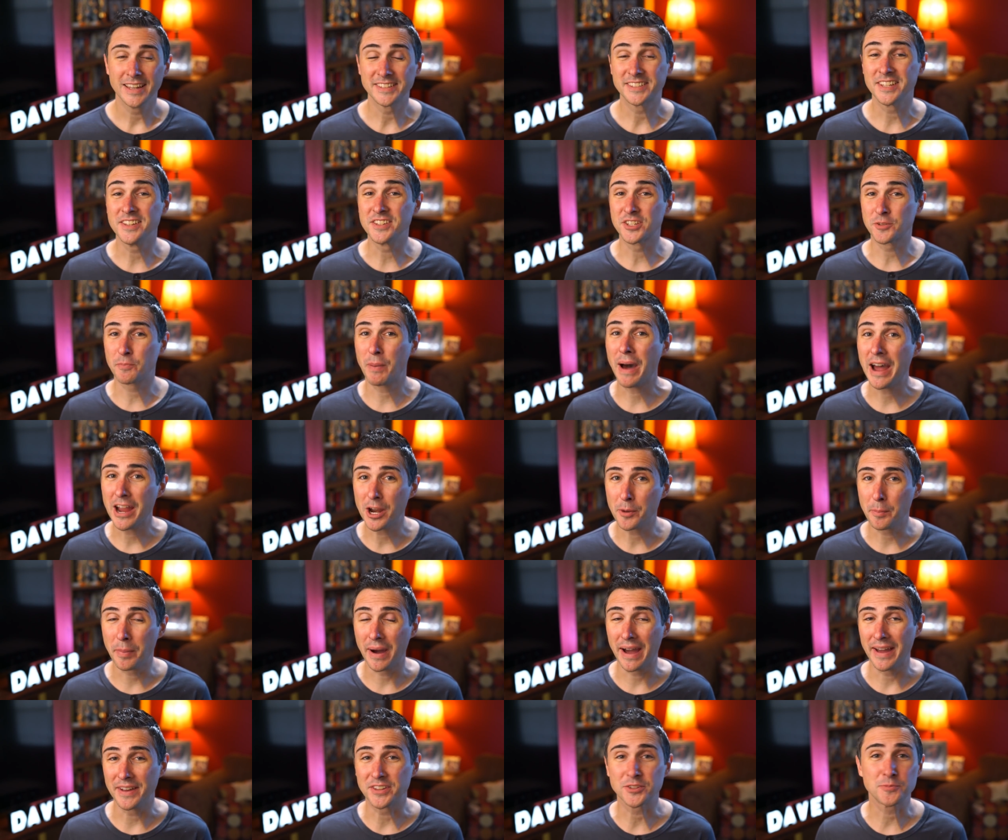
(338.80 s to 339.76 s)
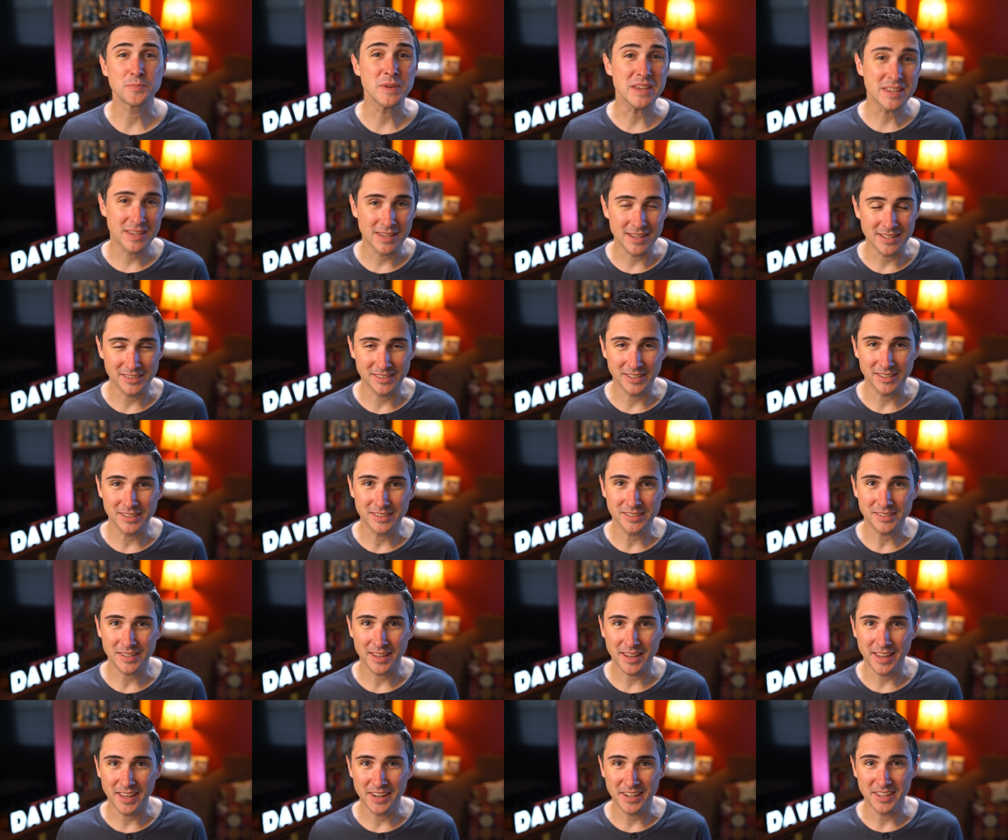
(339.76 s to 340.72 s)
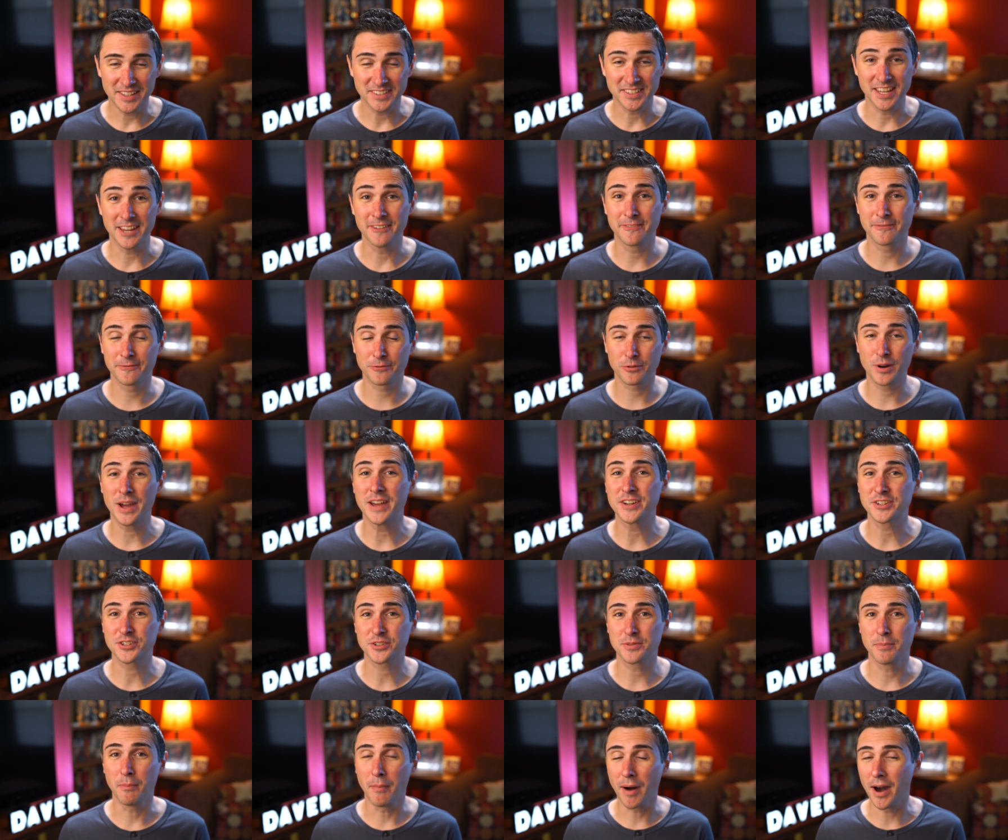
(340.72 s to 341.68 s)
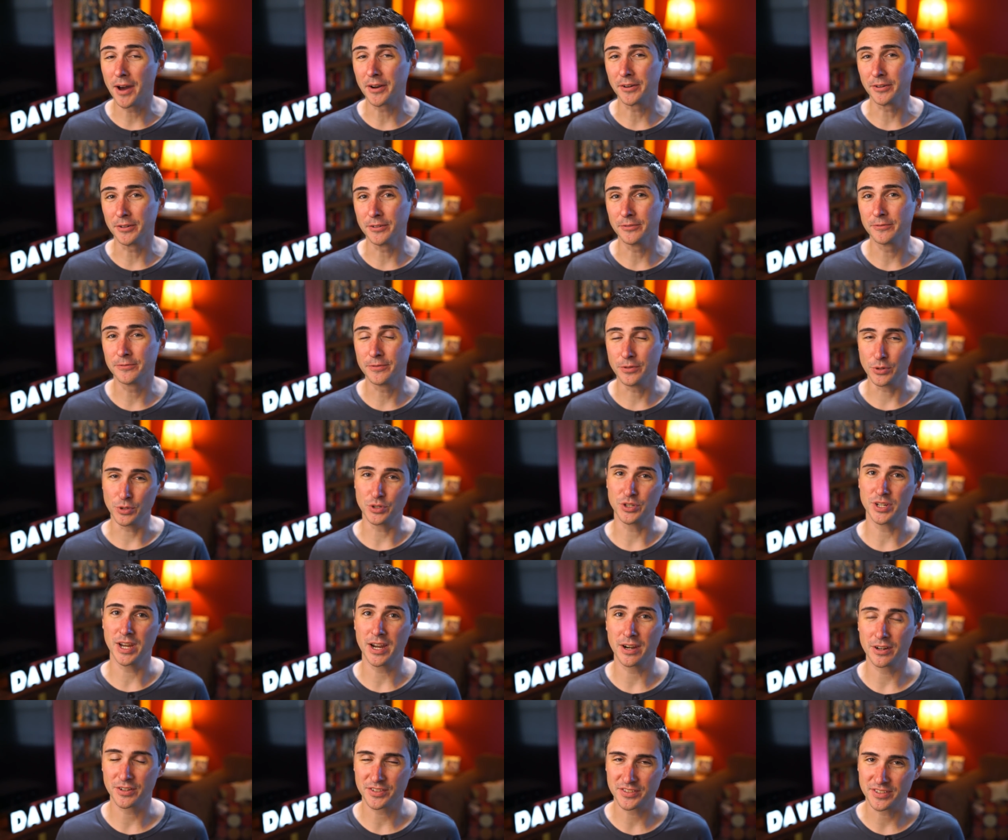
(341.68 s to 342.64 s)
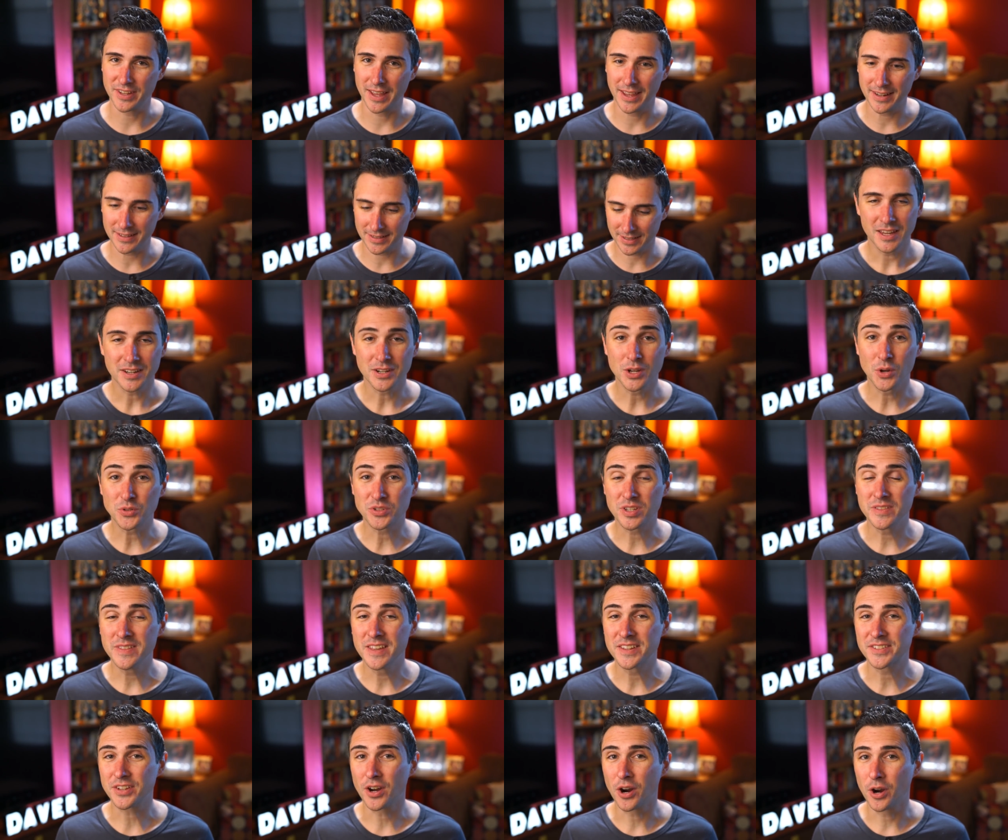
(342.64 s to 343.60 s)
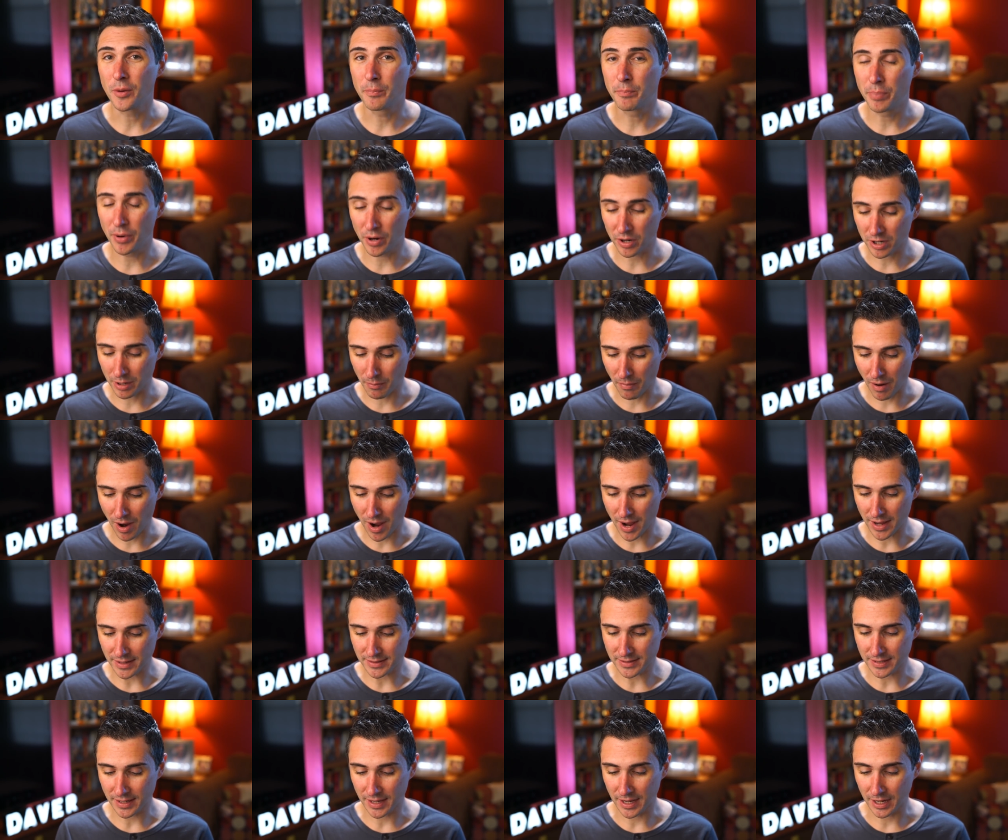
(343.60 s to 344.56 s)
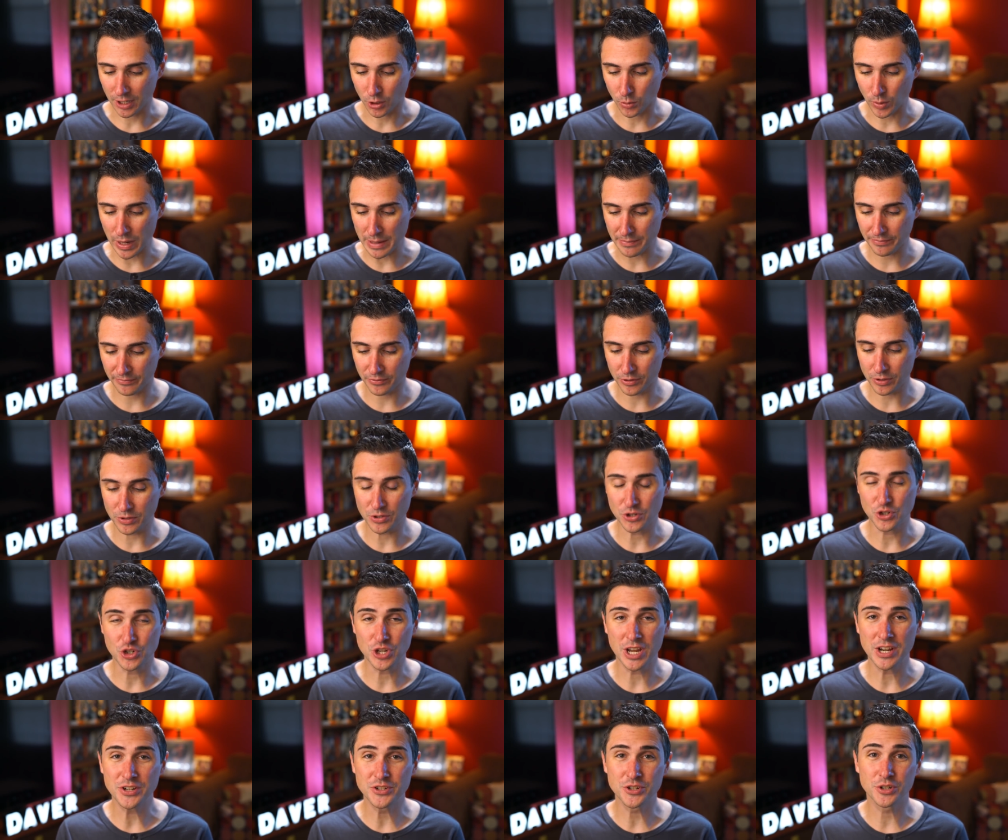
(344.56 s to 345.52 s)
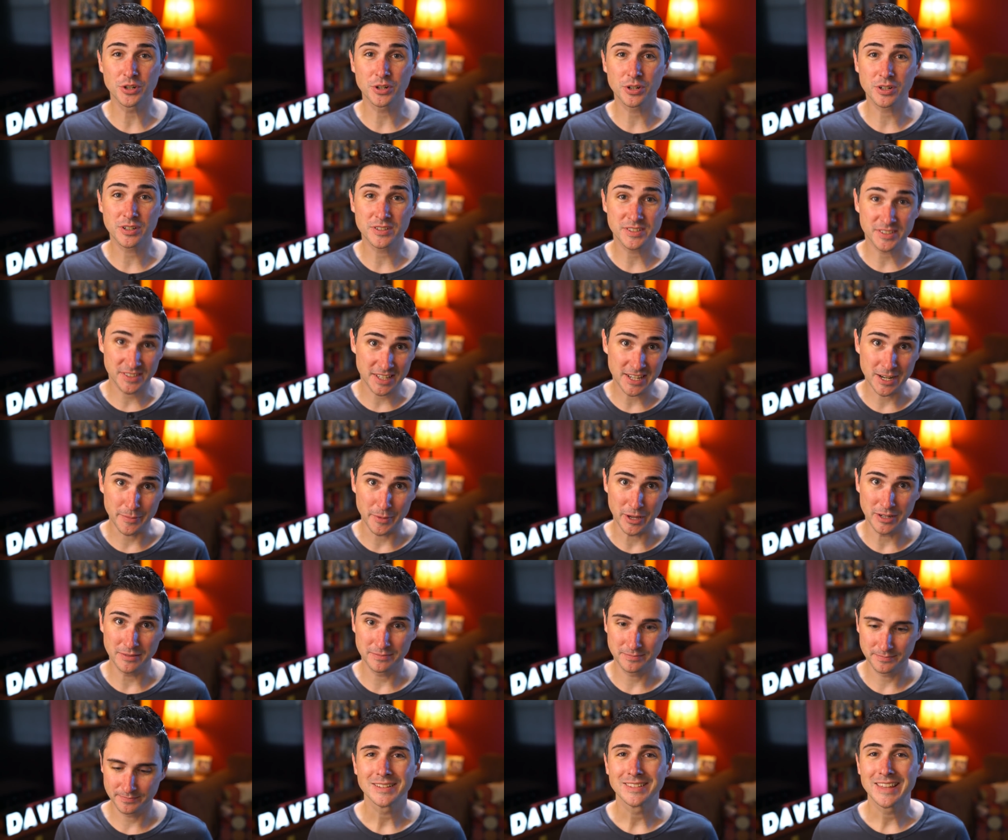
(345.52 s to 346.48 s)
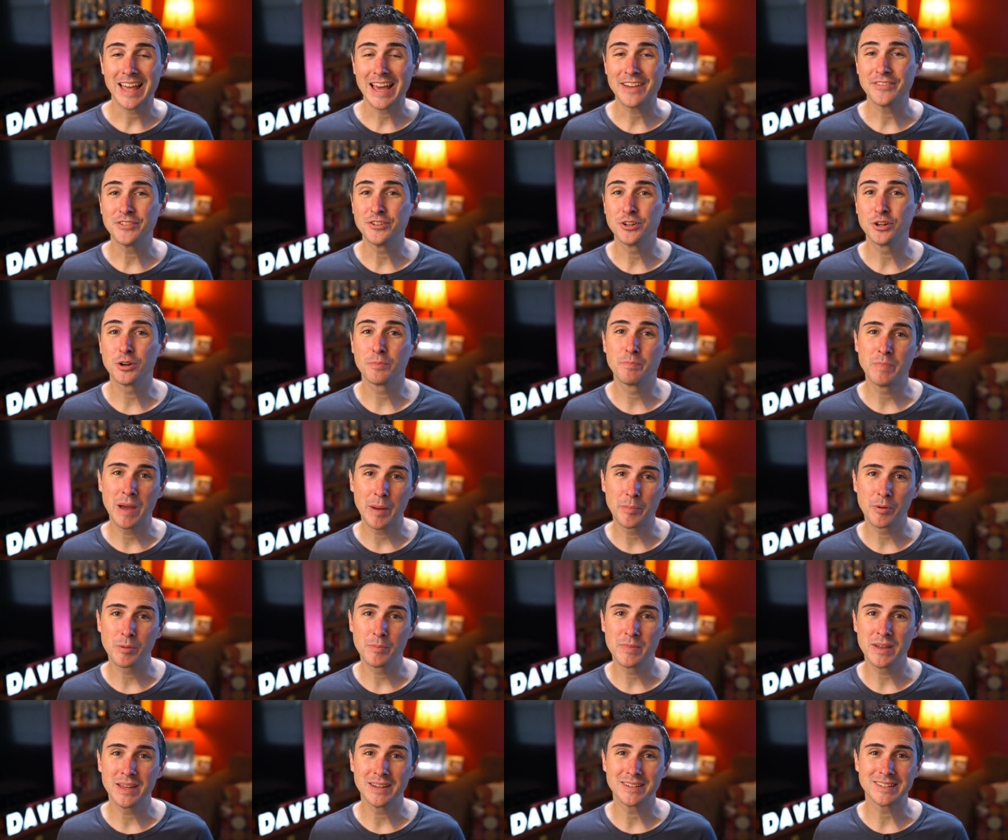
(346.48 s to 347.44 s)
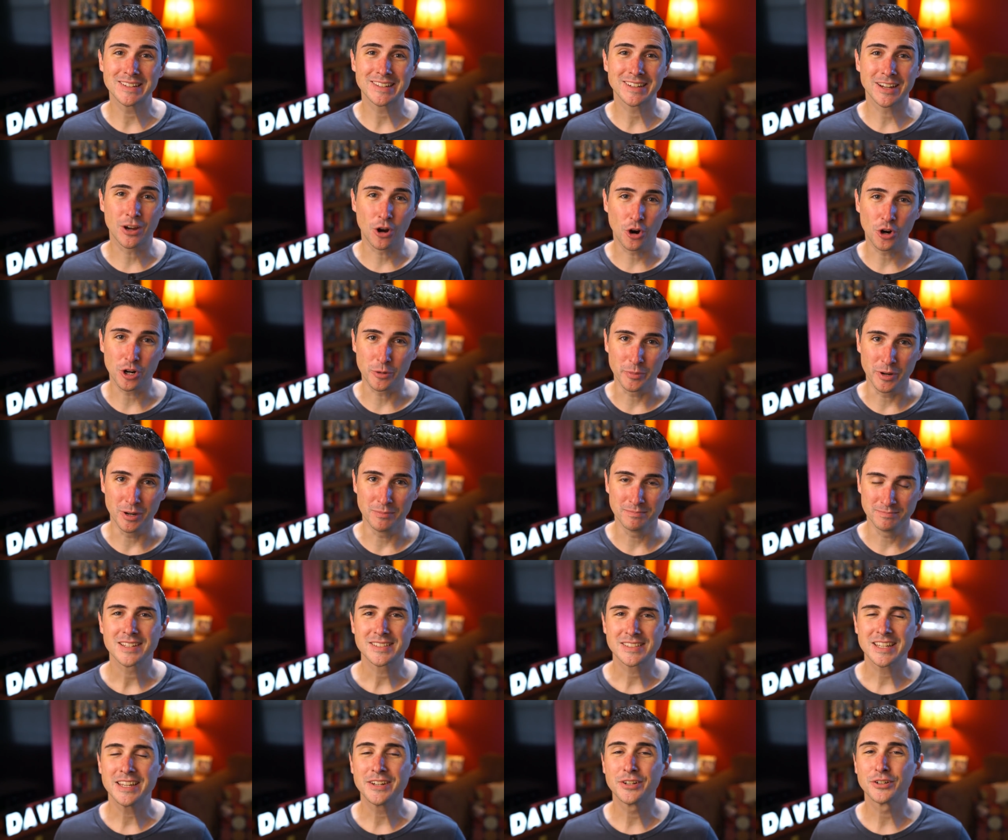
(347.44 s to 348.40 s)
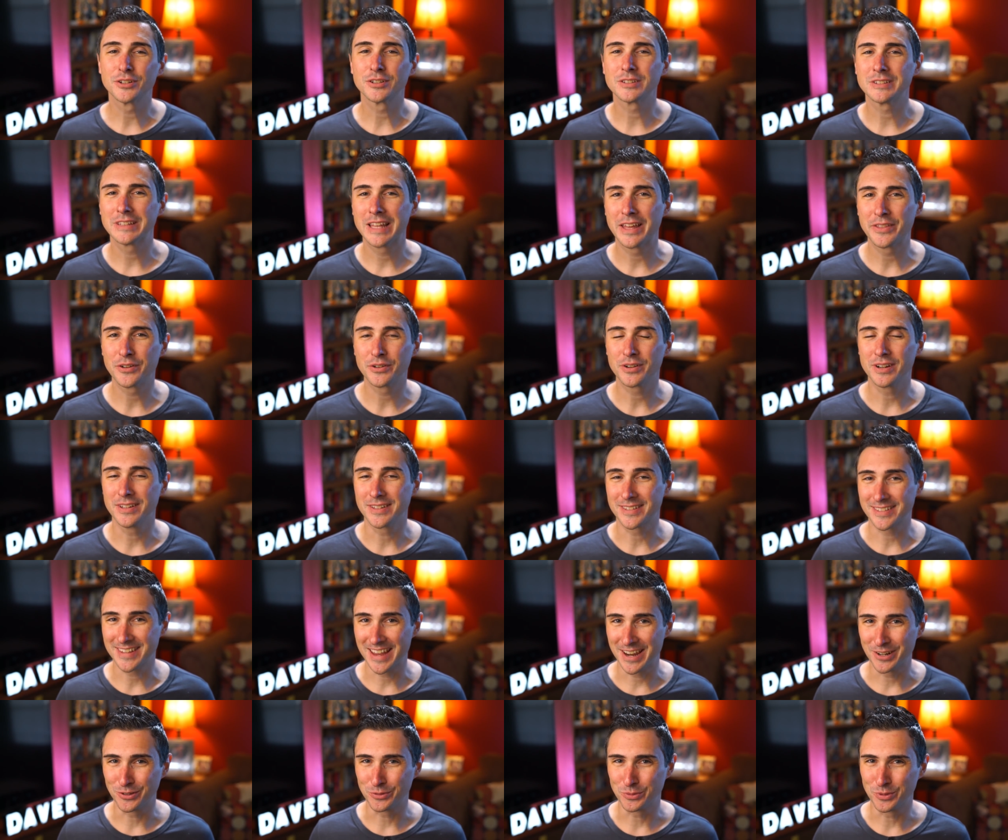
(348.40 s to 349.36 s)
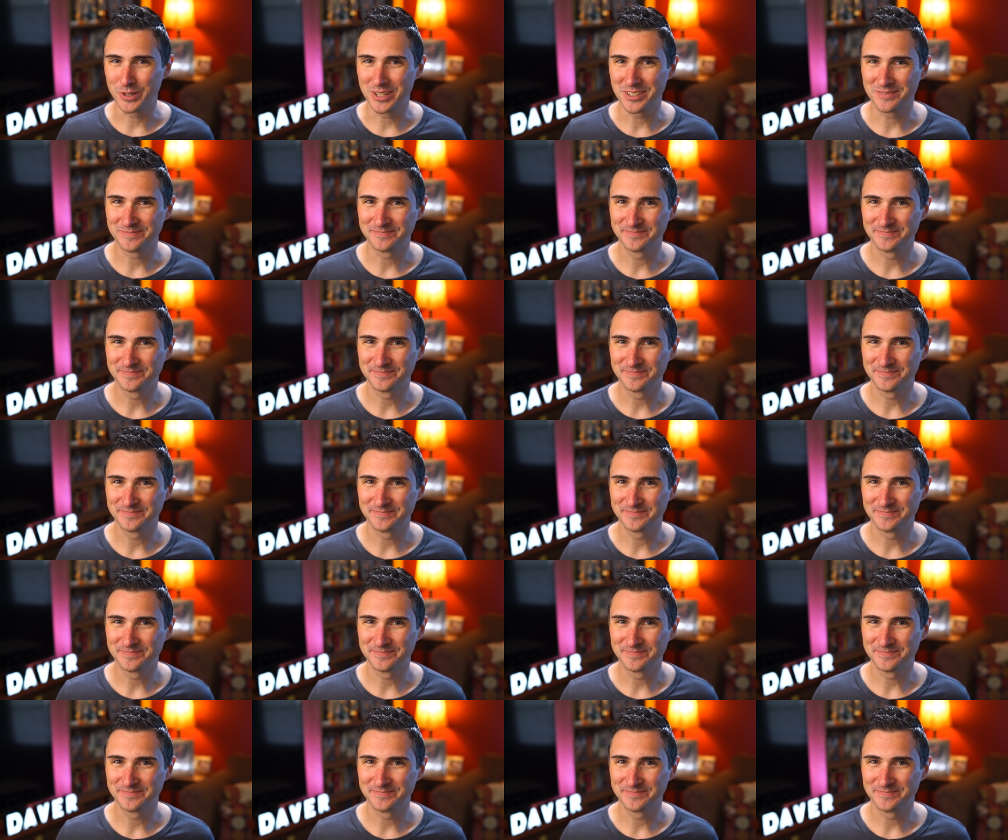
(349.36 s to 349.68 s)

It's inspired by speakeasies and is a fresh, modern fougere scent. Notes in this are bergamot, grapefruit, ginger, cinnamon, lavender, peppermint, cardamom, cedar, leather, and sandalwood.